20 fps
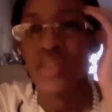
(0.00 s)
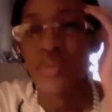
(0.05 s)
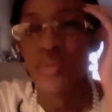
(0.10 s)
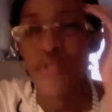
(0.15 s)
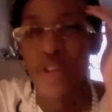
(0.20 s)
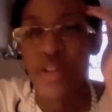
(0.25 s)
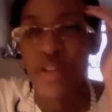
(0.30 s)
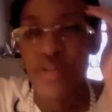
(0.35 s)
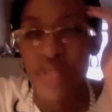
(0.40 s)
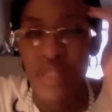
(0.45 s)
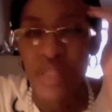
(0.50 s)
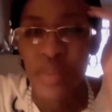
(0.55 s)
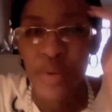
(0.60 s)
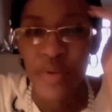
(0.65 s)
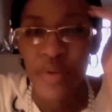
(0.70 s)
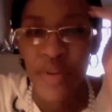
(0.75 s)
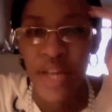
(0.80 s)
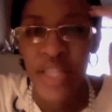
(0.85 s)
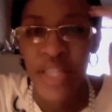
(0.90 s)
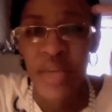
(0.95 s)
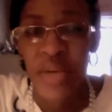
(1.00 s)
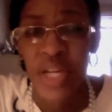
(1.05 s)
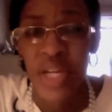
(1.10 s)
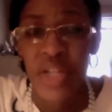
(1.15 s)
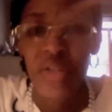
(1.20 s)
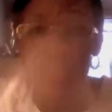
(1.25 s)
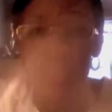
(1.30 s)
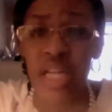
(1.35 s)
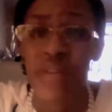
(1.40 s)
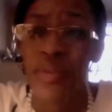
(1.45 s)
Just for the simple fact
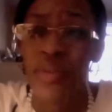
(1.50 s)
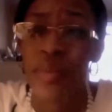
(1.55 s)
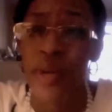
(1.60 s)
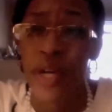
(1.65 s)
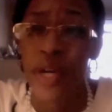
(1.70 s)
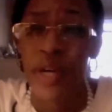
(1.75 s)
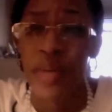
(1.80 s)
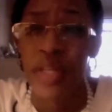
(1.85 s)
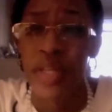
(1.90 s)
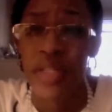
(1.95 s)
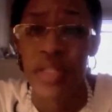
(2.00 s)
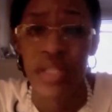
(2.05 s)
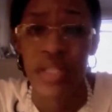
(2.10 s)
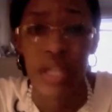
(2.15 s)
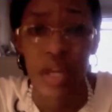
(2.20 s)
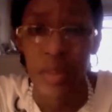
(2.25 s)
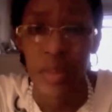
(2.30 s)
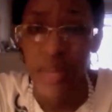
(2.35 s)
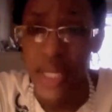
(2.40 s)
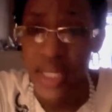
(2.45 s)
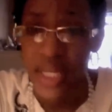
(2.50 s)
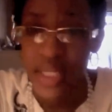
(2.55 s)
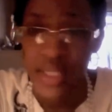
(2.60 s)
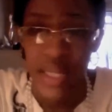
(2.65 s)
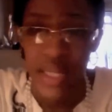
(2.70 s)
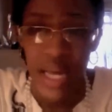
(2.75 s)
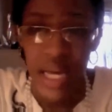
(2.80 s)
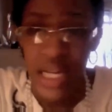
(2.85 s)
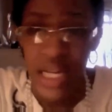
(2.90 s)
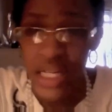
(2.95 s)
that when I used to have a perm, they used to tell
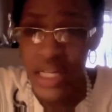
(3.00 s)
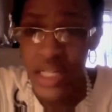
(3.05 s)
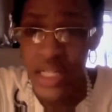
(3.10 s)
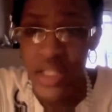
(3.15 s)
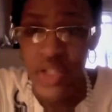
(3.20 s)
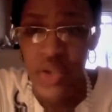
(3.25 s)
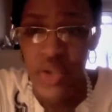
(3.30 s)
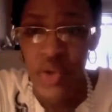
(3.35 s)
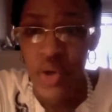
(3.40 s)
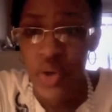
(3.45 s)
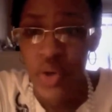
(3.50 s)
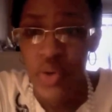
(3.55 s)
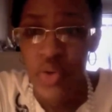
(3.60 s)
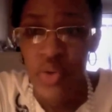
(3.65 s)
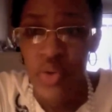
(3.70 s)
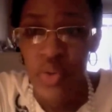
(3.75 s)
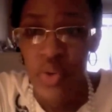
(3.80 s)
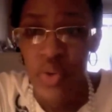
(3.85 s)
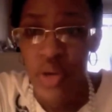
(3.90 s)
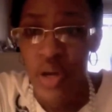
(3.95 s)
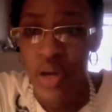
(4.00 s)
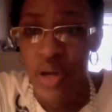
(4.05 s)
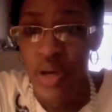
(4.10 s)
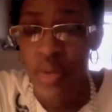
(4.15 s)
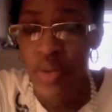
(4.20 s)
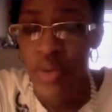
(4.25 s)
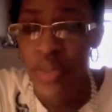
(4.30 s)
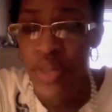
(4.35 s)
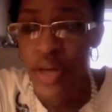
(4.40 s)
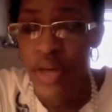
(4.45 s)
me it's not good to go too
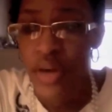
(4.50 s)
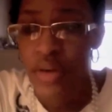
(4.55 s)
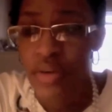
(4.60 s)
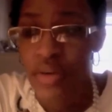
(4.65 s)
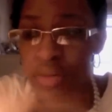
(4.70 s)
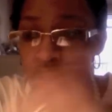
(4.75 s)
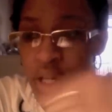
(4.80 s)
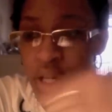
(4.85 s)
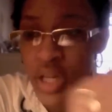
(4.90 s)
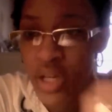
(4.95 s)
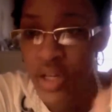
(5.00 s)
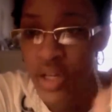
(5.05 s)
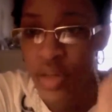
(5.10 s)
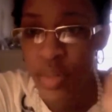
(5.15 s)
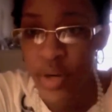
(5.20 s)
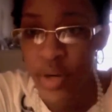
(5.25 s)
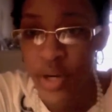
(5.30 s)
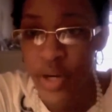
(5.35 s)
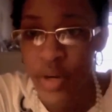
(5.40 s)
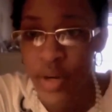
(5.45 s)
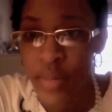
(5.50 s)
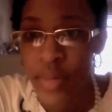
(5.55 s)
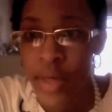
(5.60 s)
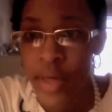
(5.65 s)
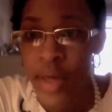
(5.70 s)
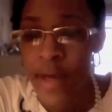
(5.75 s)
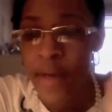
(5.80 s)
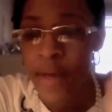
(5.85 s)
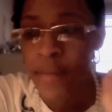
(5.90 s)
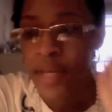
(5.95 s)
long without getting your
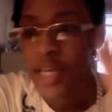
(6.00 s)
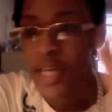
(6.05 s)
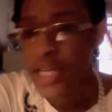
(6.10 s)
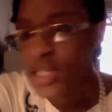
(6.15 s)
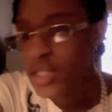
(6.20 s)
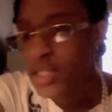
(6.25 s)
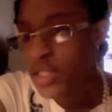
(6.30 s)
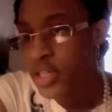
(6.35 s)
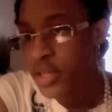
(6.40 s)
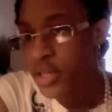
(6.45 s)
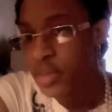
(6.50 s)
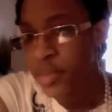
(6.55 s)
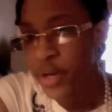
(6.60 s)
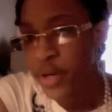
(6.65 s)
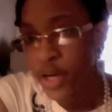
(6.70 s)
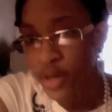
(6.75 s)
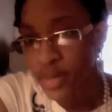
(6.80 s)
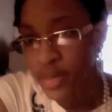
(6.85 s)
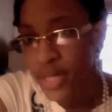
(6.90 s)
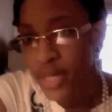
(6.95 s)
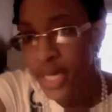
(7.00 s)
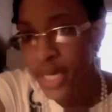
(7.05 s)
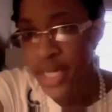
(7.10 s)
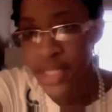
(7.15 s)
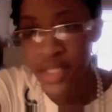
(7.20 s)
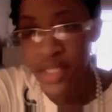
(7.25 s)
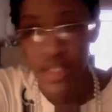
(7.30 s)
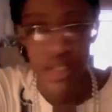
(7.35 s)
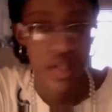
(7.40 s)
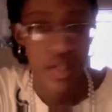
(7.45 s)
perm because your permed
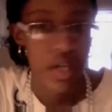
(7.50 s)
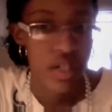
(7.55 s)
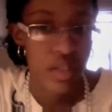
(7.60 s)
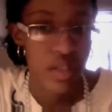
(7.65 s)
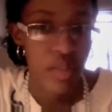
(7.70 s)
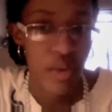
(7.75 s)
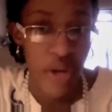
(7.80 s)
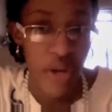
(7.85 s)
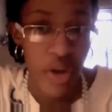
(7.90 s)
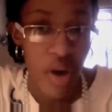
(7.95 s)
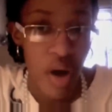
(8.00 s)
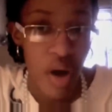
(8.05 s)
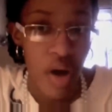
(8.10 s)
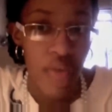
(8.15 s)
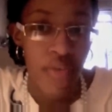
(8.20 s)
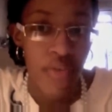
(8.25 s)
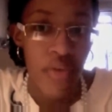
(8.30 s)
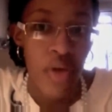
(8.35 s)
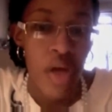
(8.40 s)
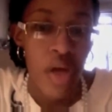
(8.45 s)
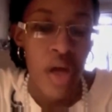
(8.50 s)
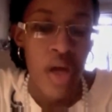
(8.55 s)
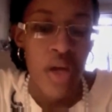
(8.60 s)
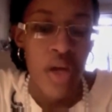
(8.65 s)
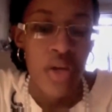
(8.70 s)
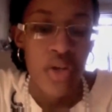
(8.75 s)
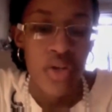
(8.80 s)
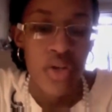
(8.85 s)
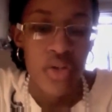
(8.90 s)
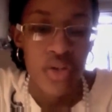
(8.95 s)
ends start to break off.
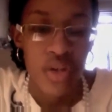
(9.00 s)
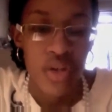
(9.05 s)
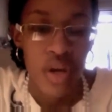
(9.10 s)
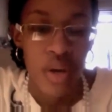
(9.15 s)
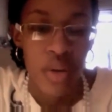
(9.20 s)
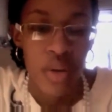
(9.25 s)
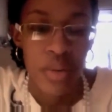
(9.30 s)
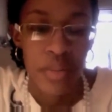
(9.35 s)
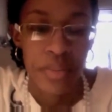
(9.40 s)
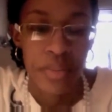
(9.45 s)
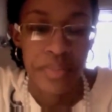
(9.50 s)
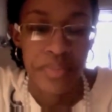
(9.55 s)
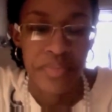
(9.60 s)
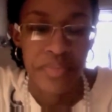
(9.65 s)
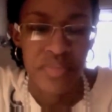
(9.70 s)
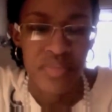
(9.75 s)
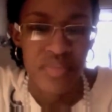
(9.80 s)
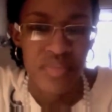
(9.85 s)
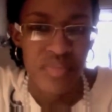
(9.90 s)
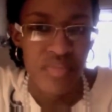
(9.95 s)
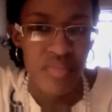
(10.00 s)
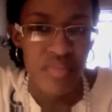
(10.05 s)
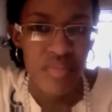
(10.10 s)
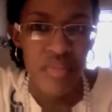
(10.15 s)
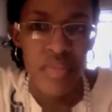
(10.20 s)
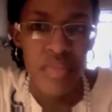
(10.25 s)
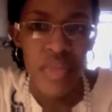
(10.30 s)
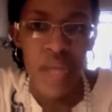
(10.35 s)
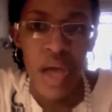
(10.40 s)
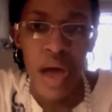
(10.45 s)
So,
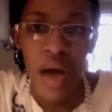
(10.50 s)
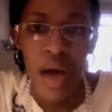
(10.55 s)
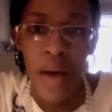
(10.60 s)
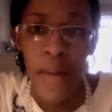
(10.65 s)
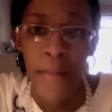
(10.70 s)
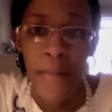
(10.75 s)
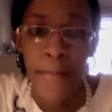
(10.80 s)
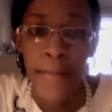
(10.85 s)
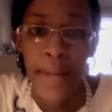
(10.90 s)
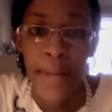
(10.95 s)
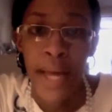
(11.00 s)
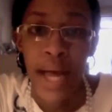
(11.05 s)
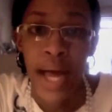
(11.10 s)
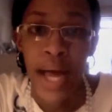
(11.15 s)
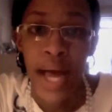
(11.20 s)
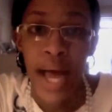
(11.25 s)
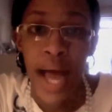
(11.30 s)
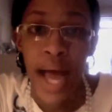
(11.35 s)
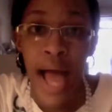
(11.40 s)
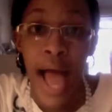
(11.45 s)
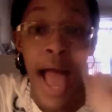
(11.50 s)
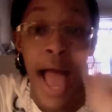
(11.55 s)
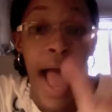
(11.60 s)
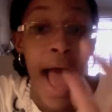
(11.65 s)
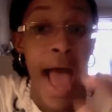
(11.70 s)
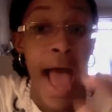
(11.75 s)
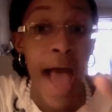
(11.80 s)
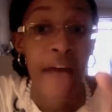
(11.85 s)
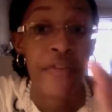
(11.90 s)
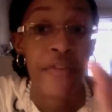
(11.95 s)
I
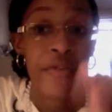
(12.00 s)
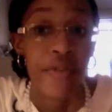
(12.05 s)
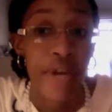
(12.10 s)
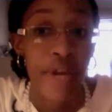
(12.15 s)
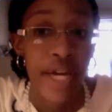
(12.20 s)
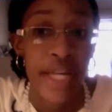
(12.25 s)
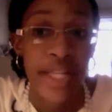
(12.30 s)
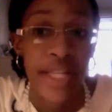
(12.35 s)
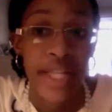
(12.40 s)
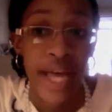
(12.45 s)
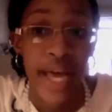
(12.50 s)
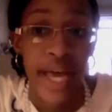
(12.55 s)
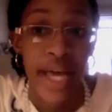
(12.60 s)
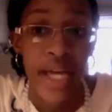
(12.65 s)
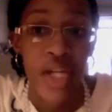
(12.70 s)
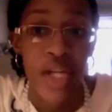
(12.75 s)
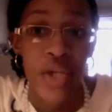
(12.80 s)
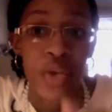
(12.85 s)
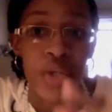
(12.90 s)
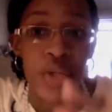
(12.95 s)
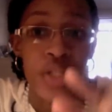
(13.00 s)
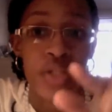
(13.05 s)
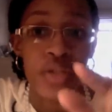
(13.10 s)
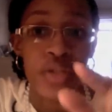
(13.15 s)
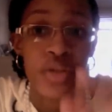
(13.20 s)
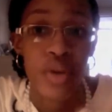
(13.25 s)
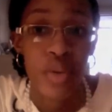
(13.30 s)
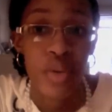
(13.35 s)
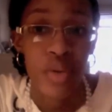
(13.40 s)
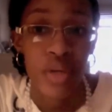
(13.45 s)
have read that you
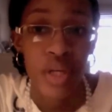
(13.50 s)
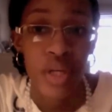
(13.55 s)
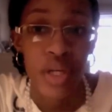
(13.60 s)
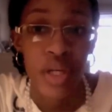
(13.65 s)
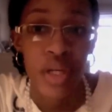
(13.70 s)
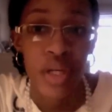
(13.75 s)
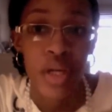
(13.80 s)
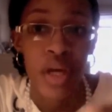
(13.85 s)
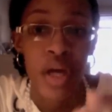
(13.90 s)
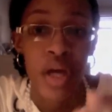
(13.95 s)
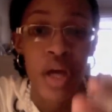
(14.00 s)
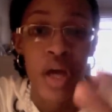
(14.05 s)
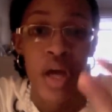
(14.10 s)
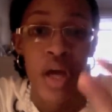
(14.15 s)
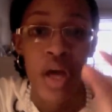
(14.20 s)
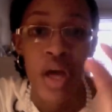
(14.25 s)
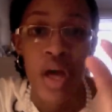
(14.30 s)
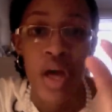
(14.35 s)
can totally